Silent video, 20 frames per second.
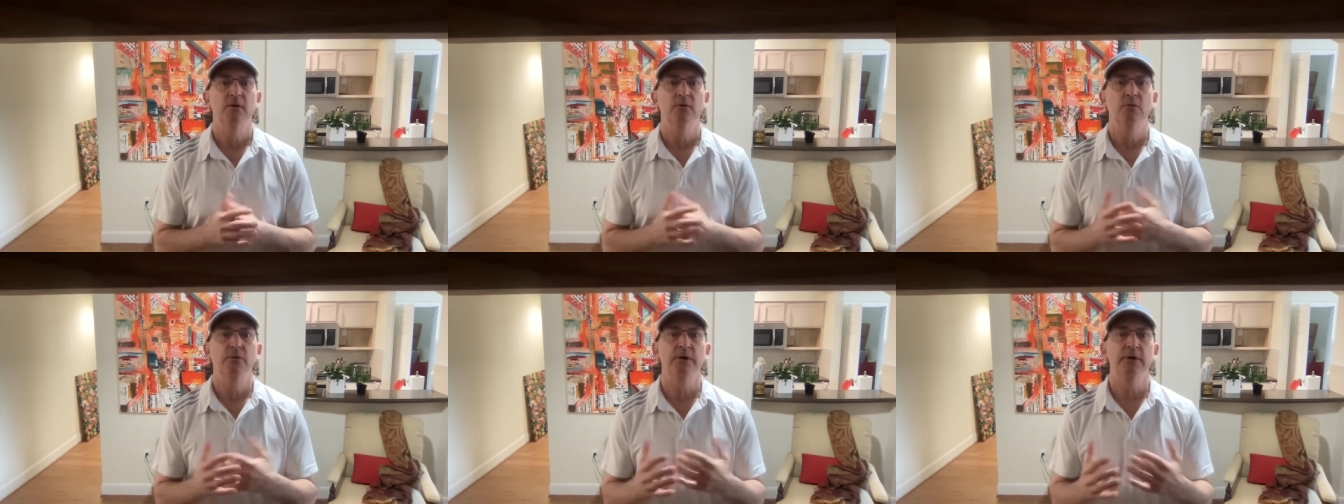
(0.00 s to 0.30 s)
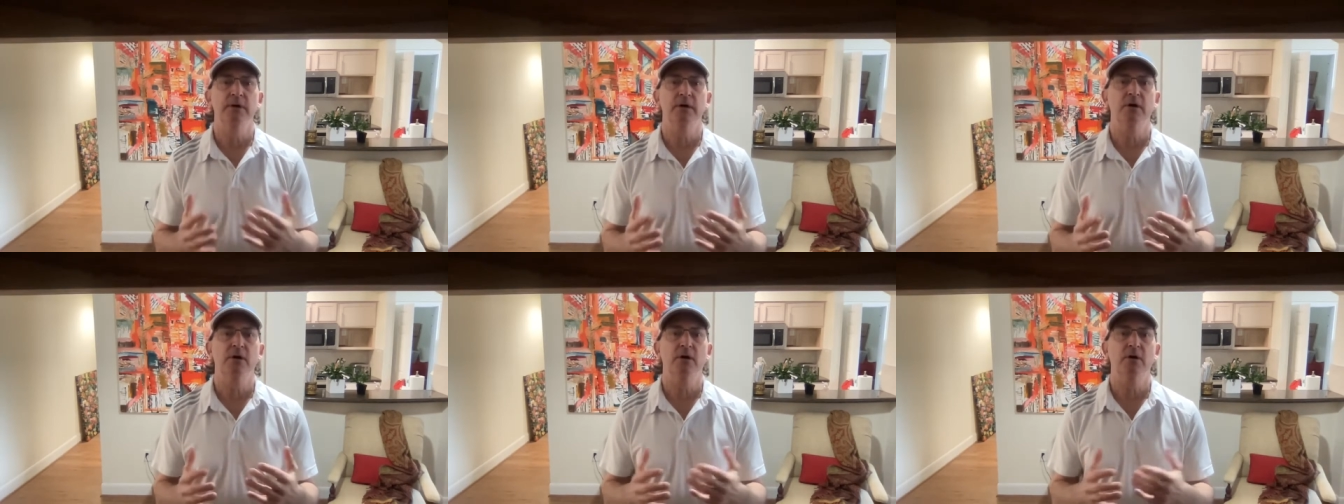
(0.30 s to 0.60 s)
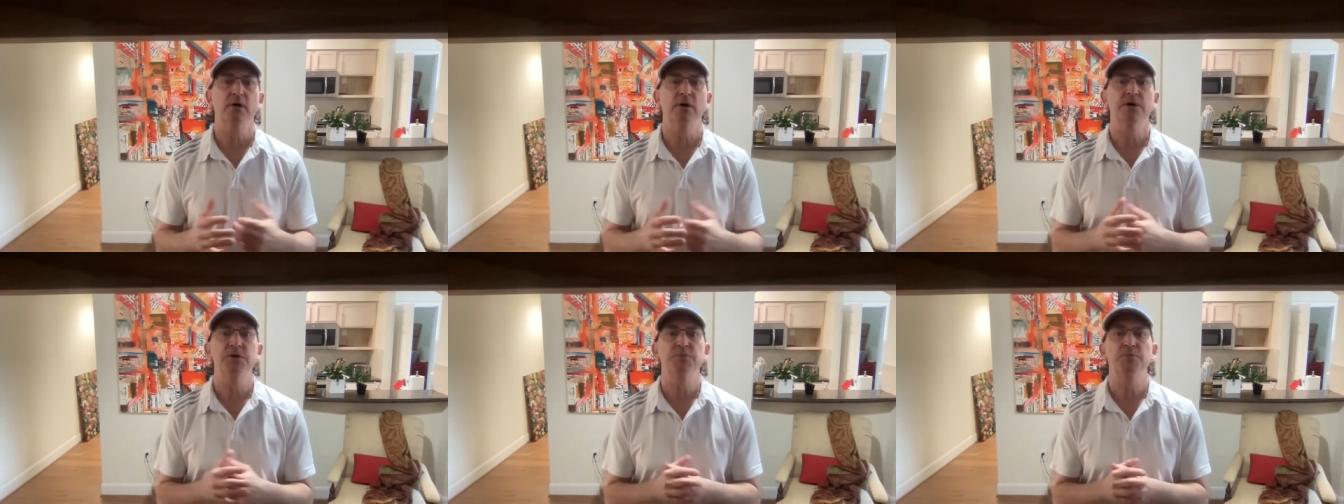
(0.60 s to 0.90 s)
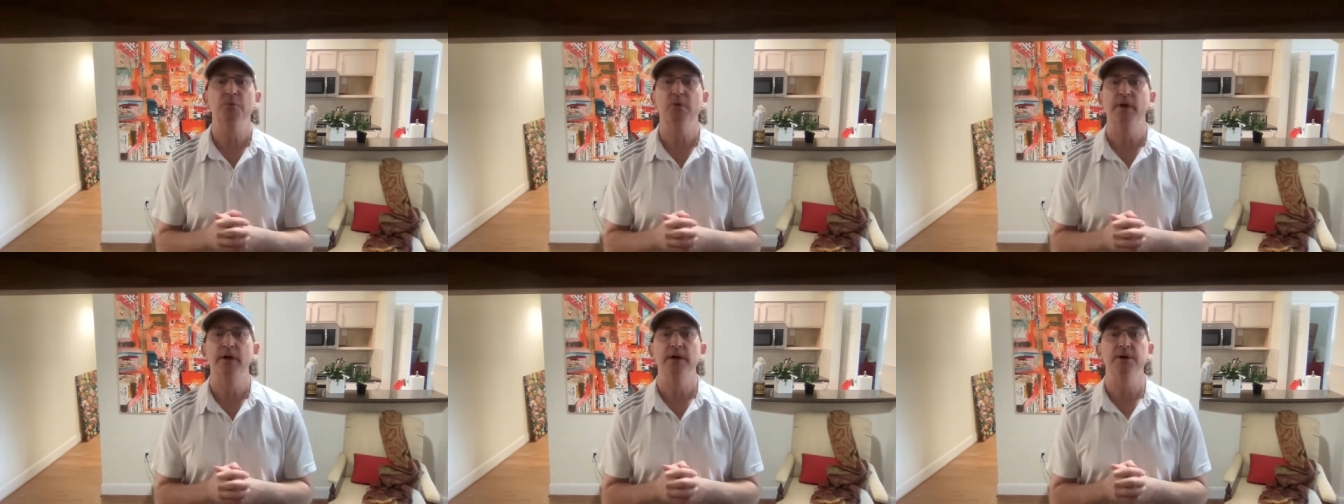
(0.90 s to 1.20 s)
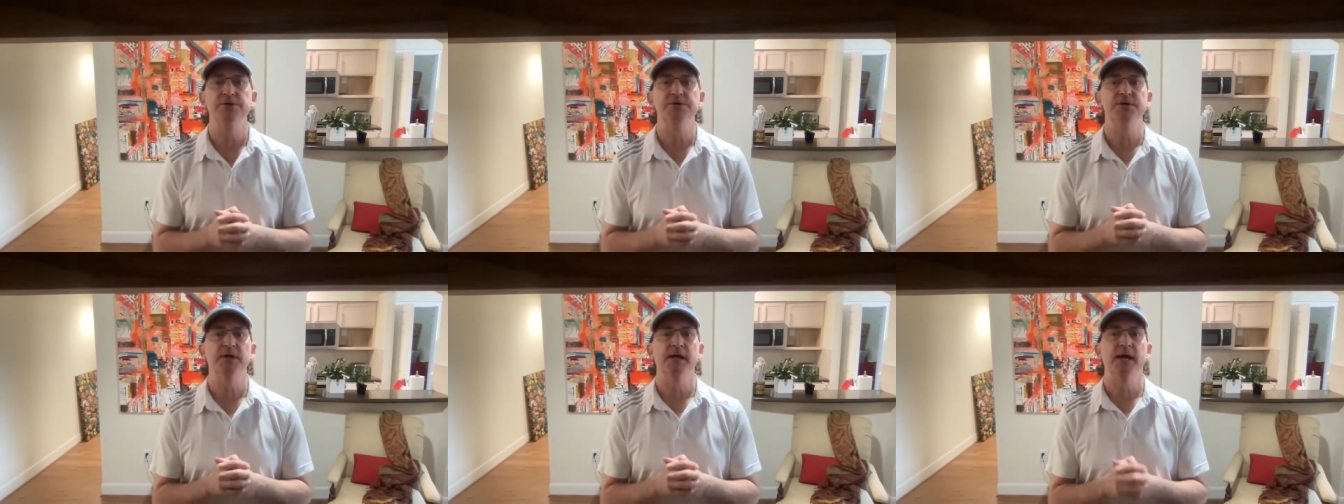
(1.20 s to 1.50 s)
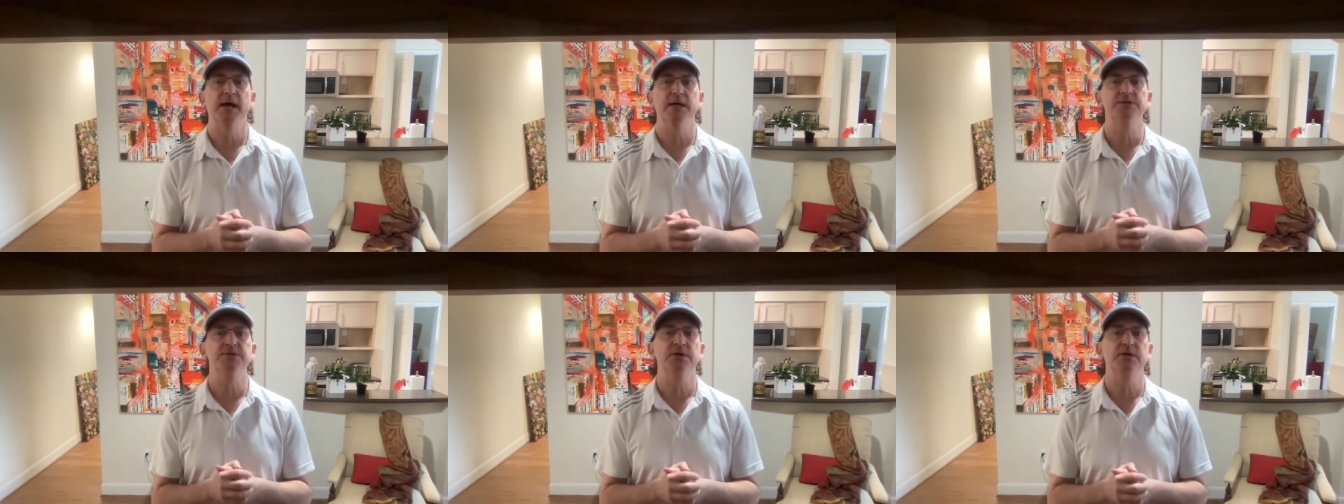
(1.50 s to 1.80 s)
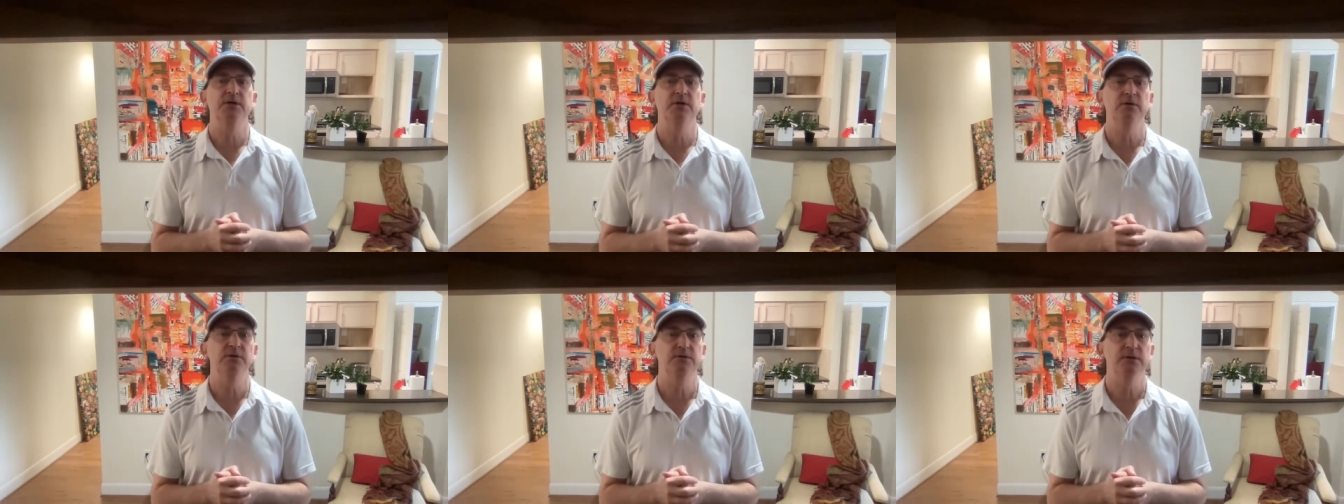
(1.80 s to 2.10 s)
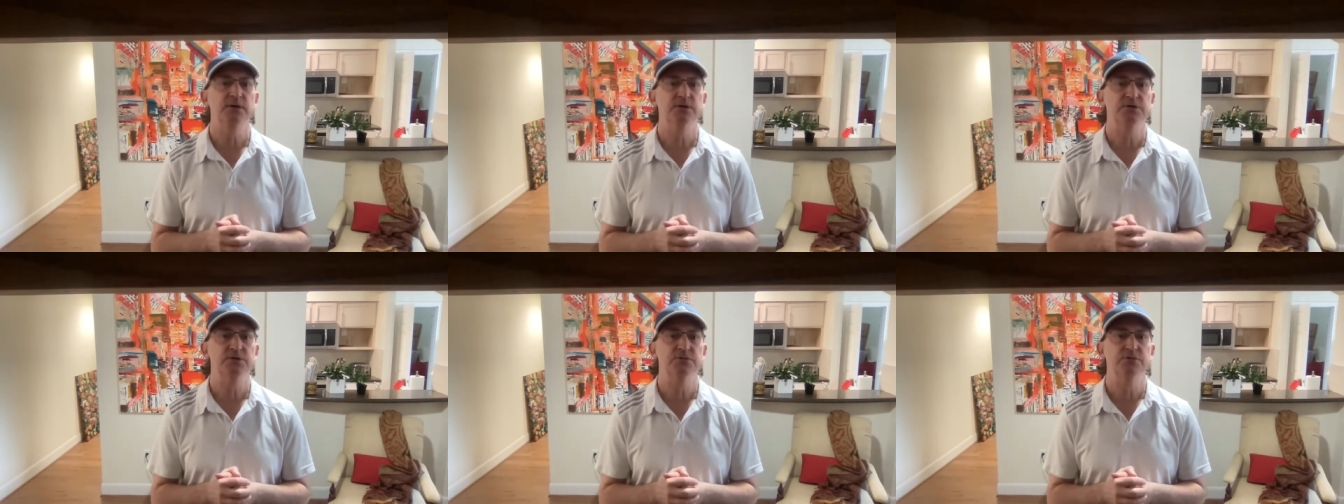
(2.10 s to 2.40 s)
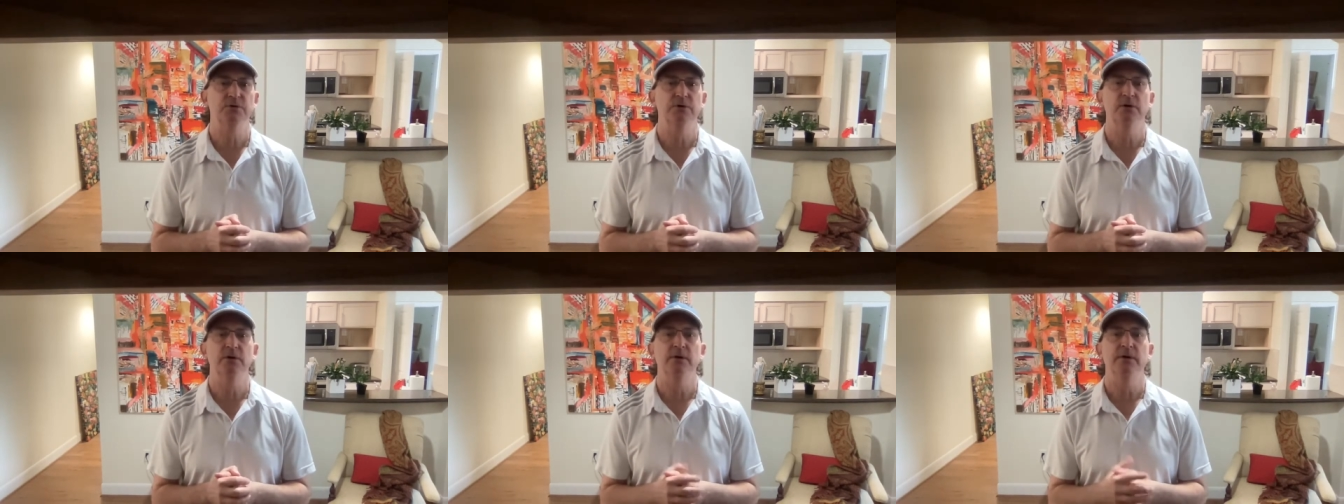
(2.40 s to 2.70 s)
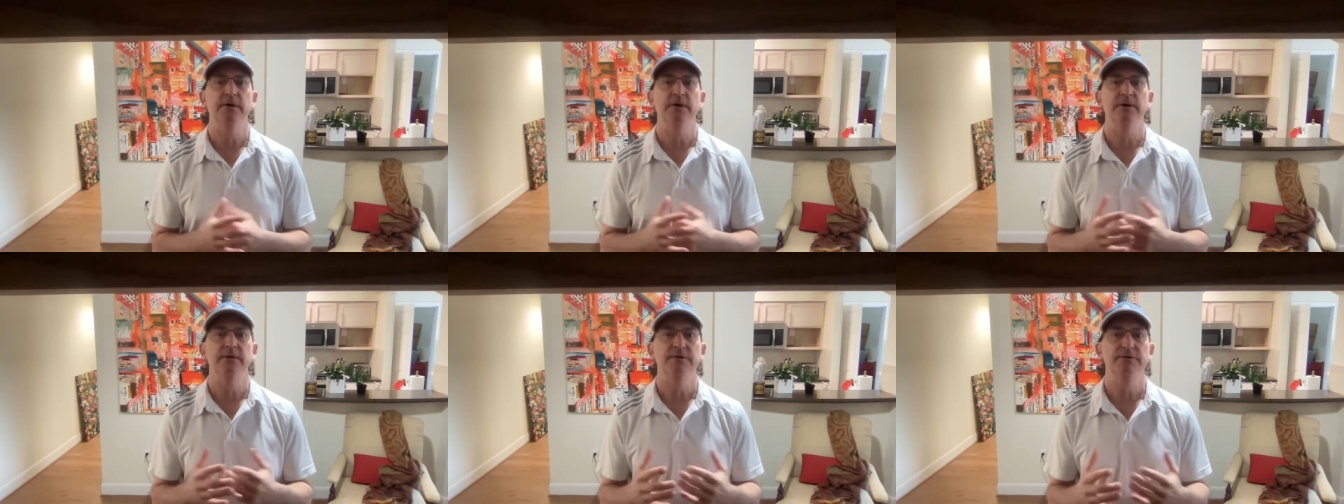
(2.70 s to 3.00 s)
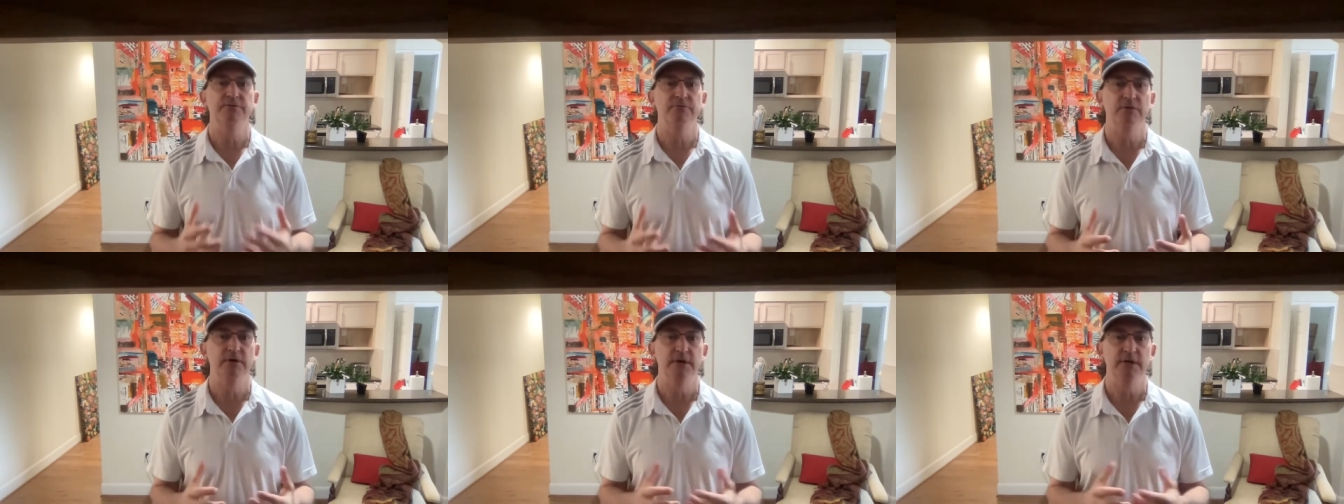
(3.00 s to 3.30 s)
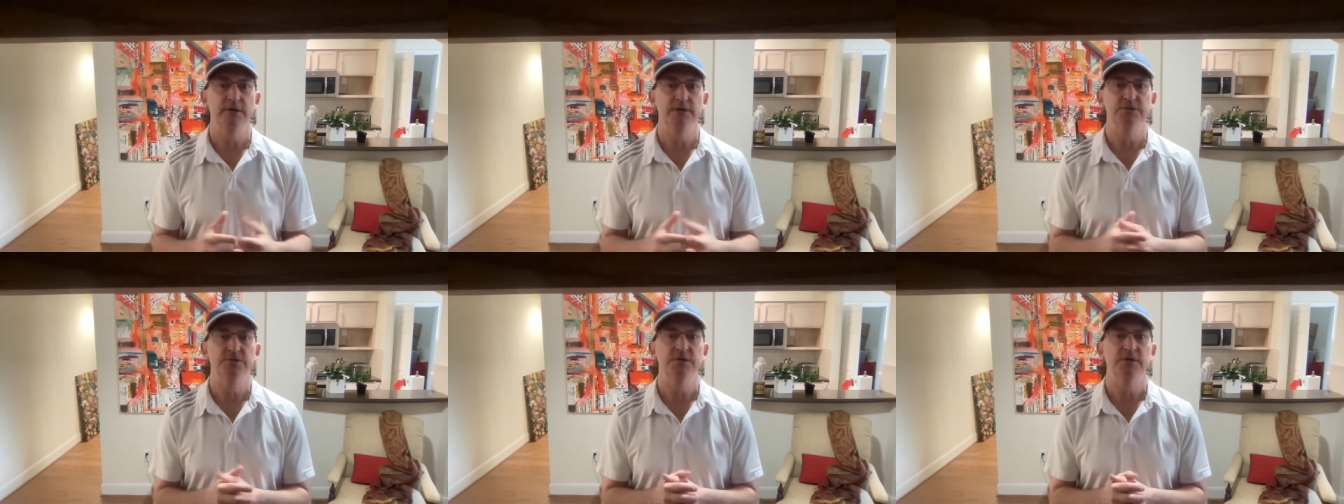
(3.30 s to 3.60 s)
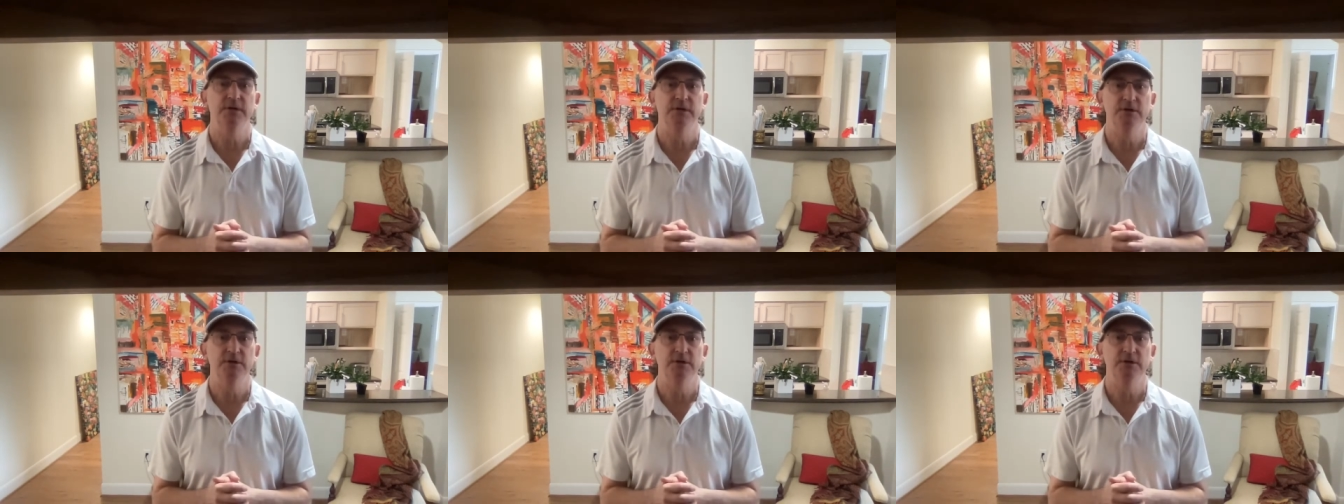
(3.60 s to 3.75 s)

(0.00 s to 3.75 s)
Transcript: We encourage players to execute this drill in threes